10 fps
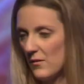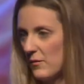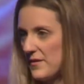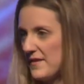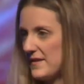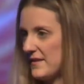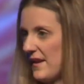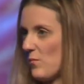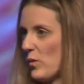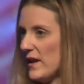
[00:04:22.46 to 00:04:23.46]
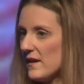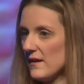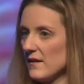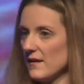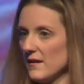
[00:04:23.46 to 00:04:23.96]
Within the same
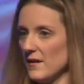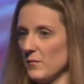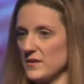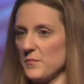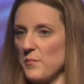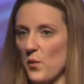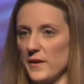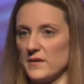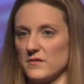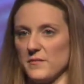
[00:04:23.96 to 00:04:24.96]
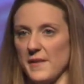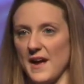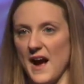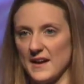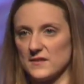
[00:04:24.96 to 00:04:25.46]
week, a bunch of boys from
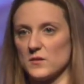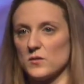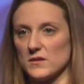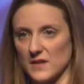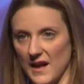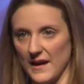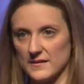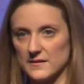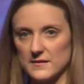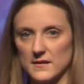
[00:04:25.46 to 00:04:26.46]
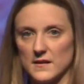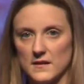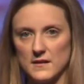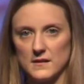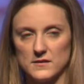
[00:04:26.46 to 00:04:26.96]
my high school class
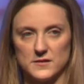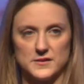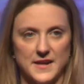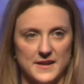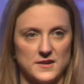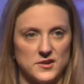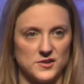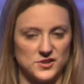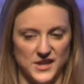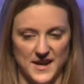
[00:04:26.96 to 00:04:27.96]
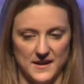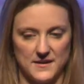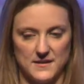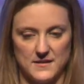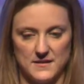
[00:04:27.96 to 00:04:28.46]
learned how to crochet.
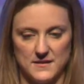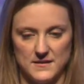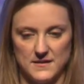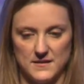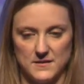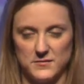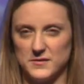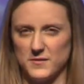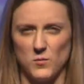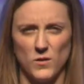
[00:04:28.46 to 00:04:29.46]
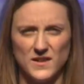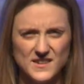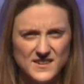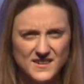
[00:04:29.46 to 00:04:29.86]
First of all, what?